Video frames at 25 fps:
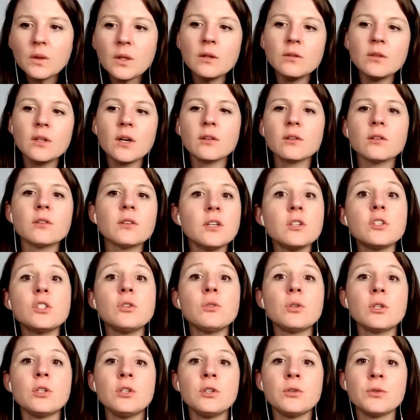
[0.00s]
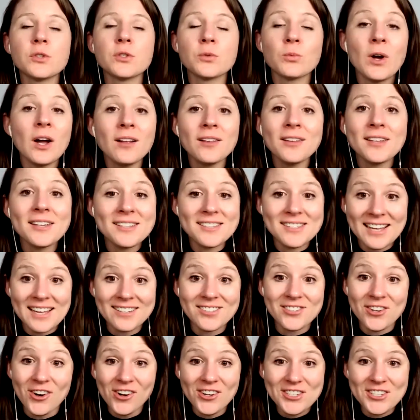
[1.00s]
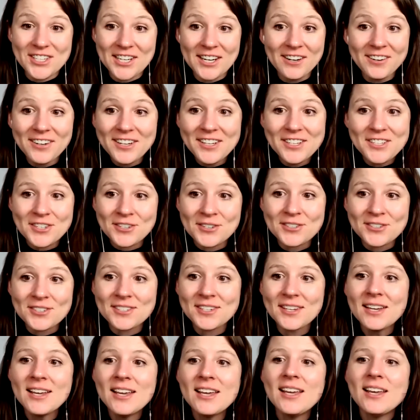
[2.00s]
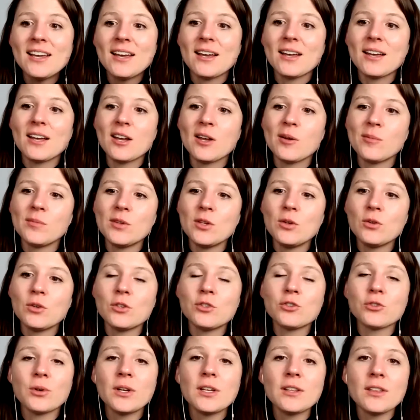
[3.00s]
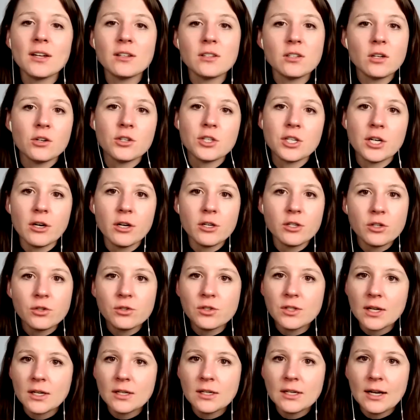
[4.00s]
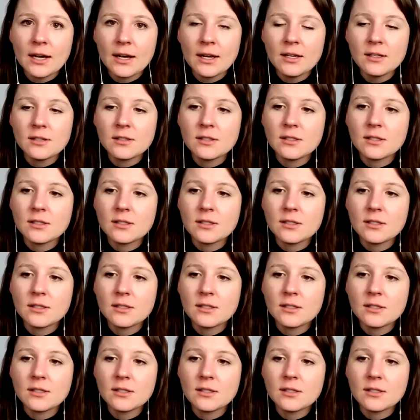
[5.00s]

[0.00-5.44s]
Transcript: The other things you can do as well is that tart cherry juice. You can drink that tart cherry juice that night